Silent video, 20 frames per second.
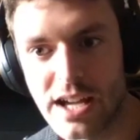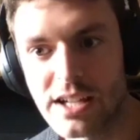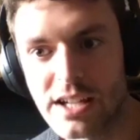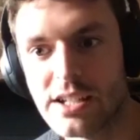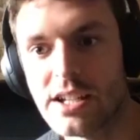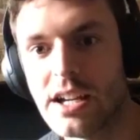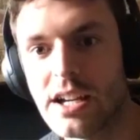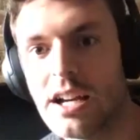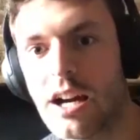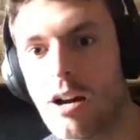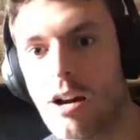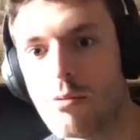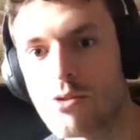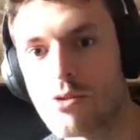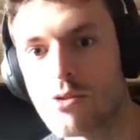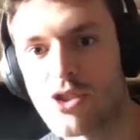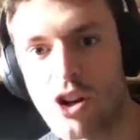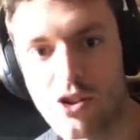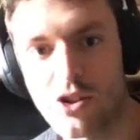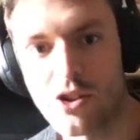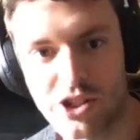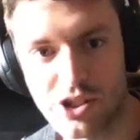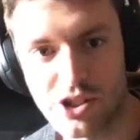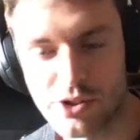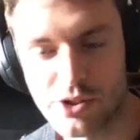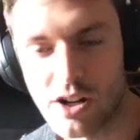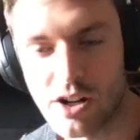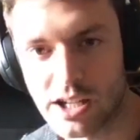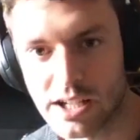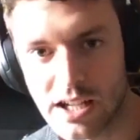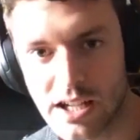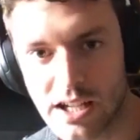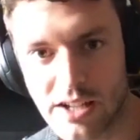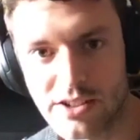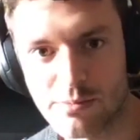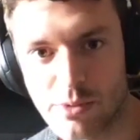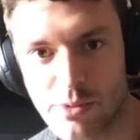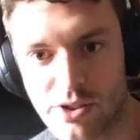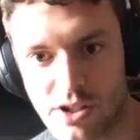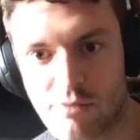charging your target customers a
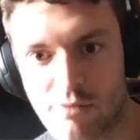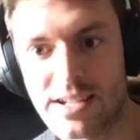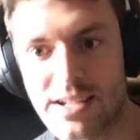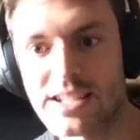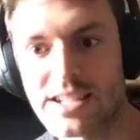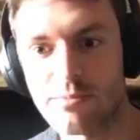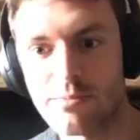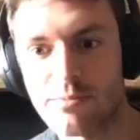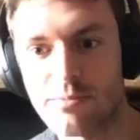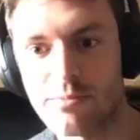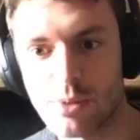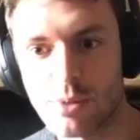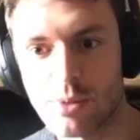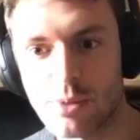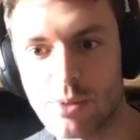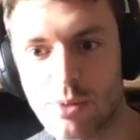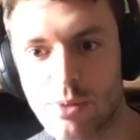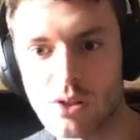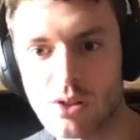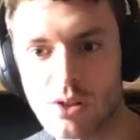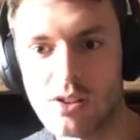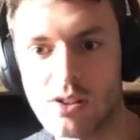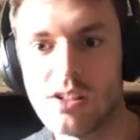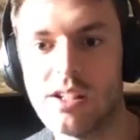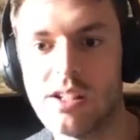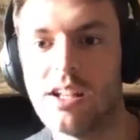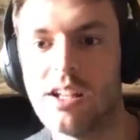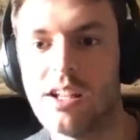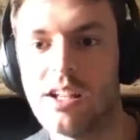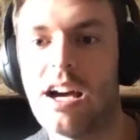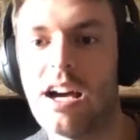reasonable estimation of